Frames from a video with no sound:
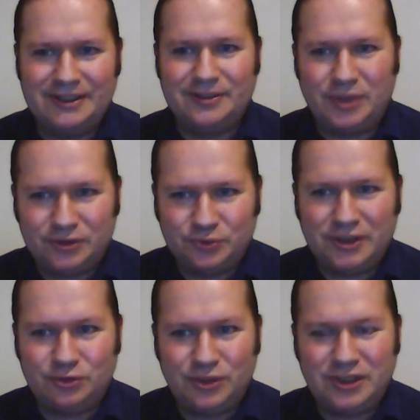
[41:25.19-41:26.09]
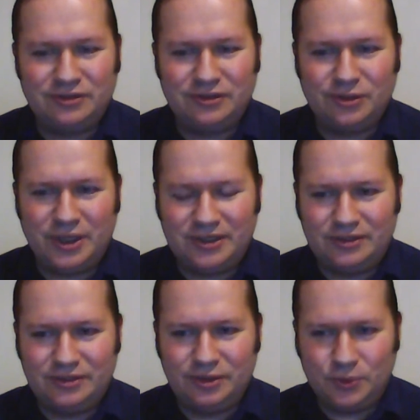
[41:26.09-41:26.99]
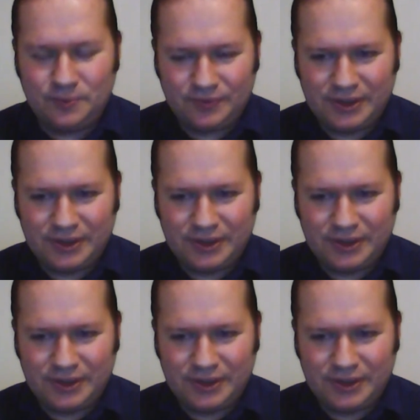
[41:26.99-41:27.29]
why Swedes reason the way they do,